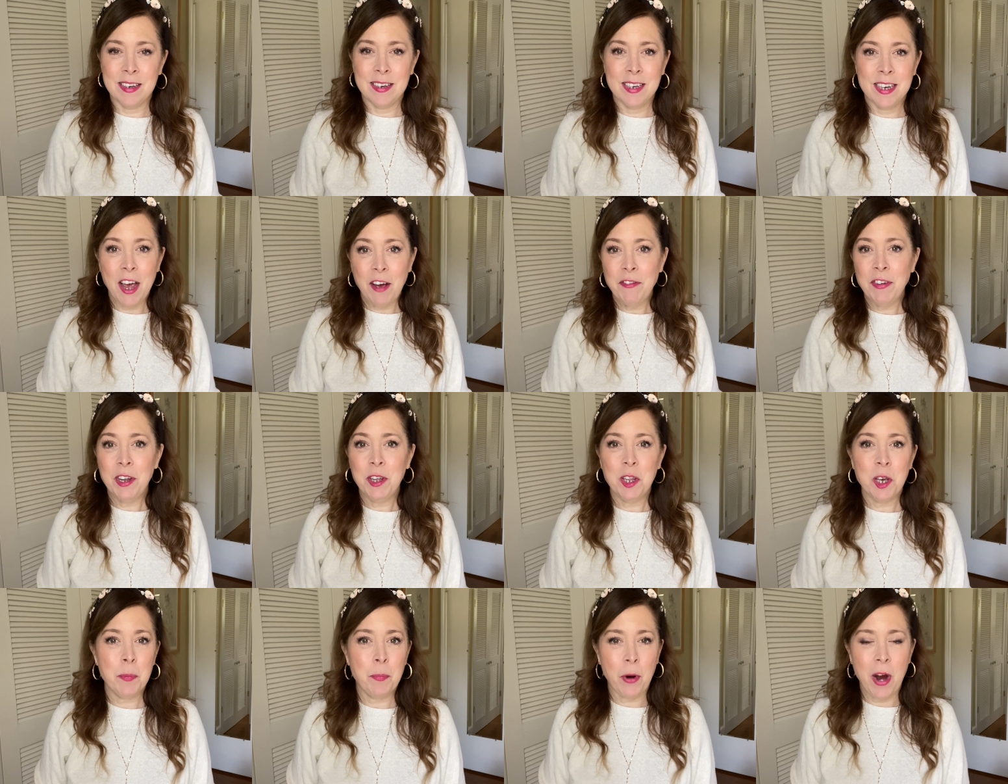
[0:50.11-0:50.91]

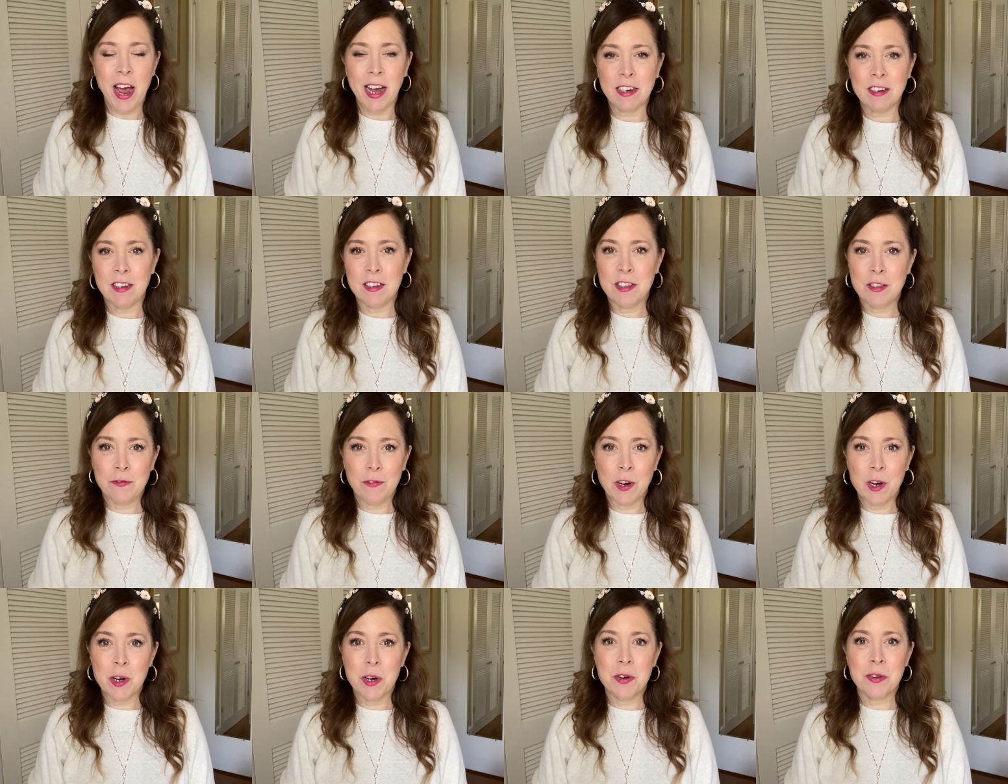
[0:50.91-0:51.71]
Definitely practice
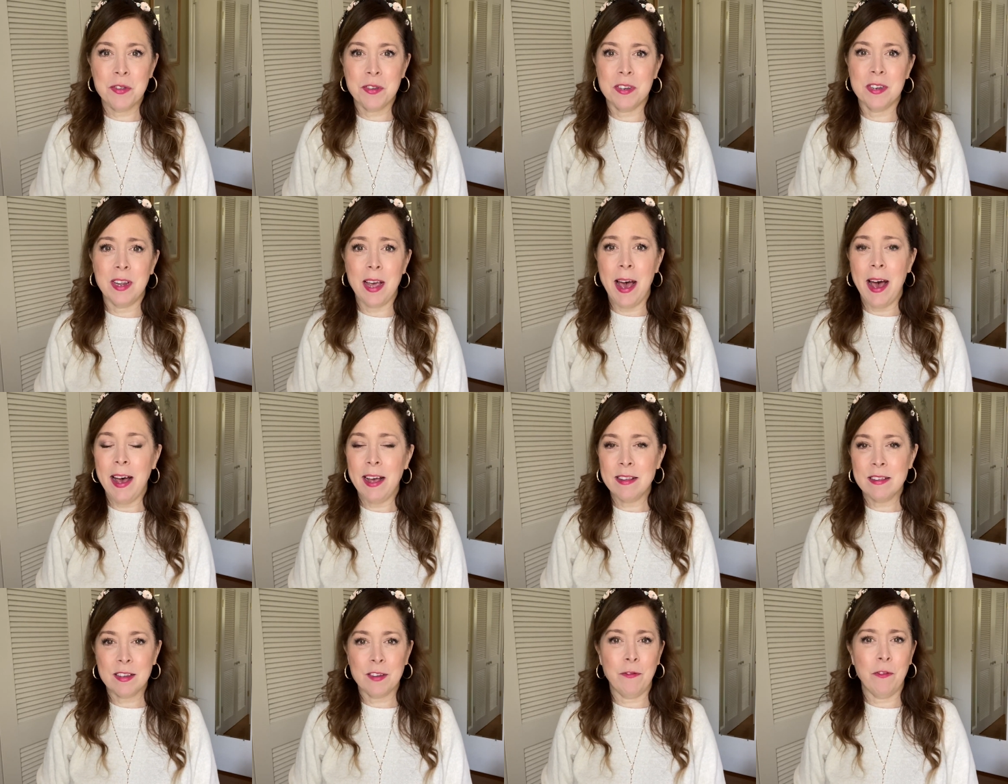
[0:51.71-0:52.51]
first.
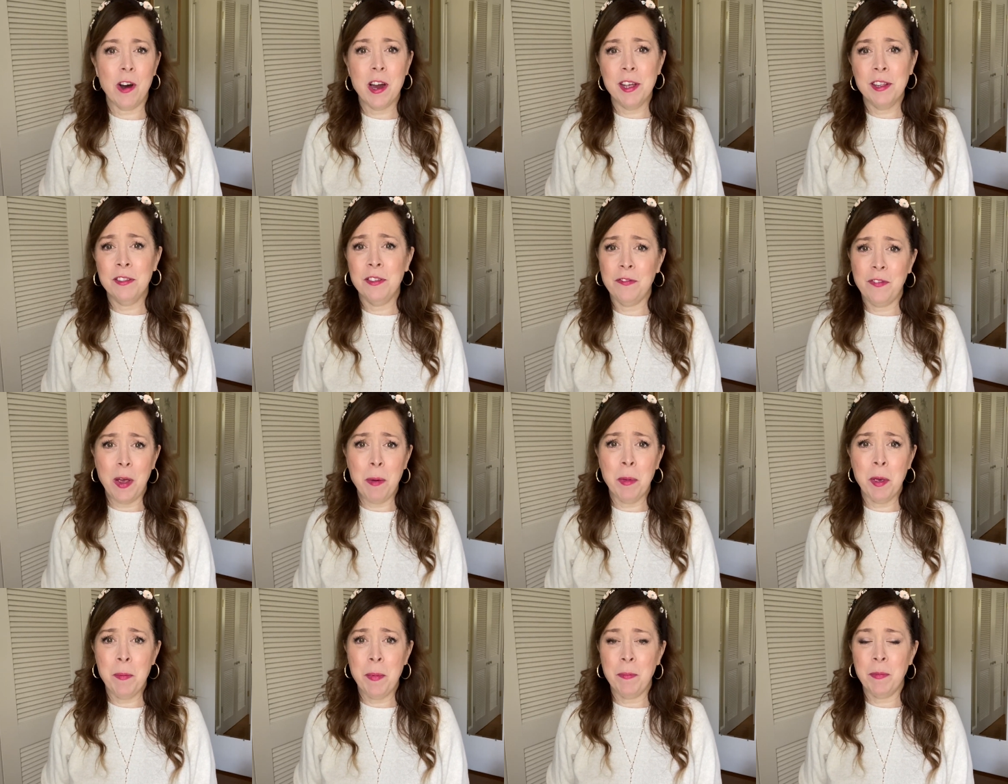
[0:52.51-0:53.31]
Ask friends,
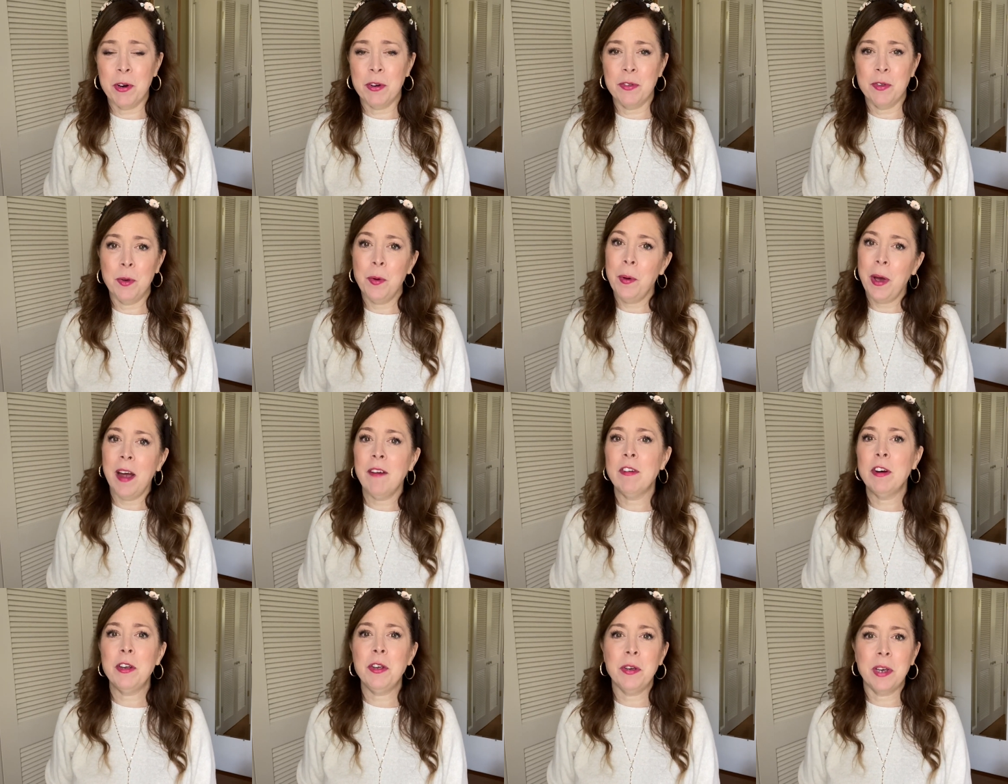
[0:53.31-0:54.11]
family members,
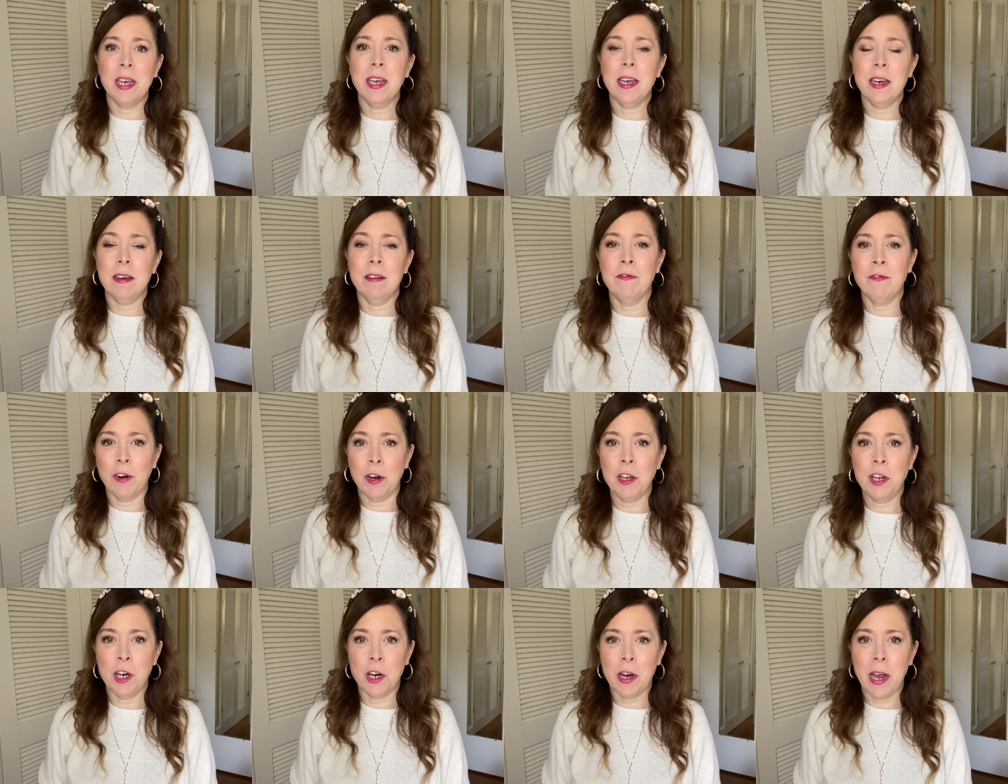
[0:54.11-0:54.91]
whoever you can get in
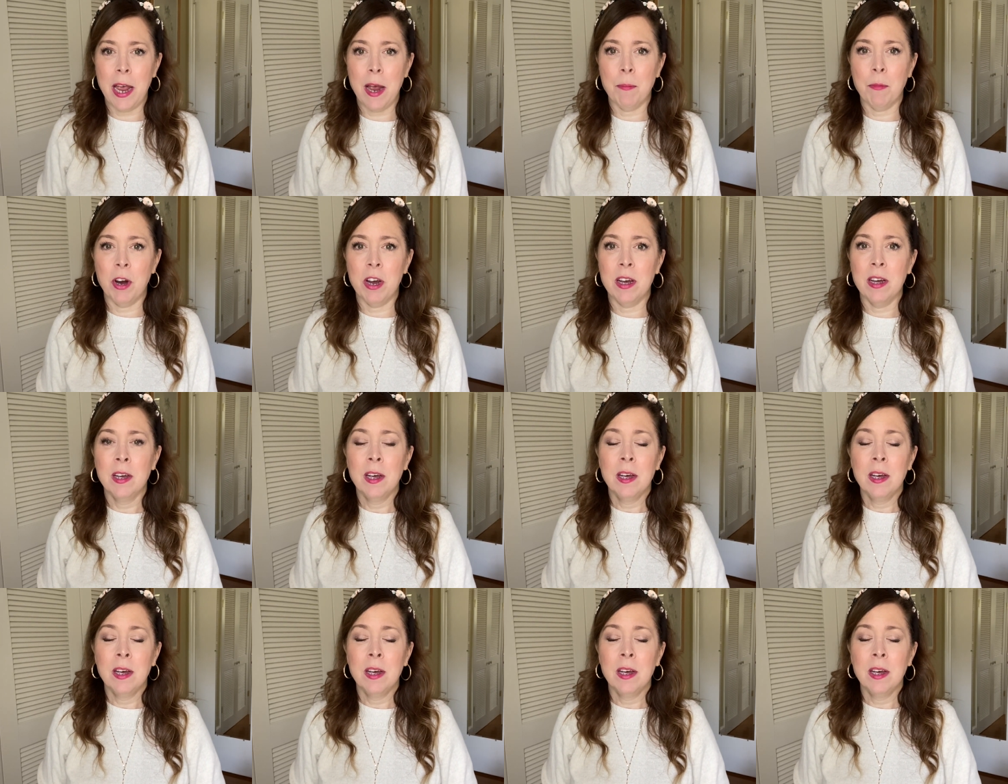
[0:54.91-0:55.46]
front of your camera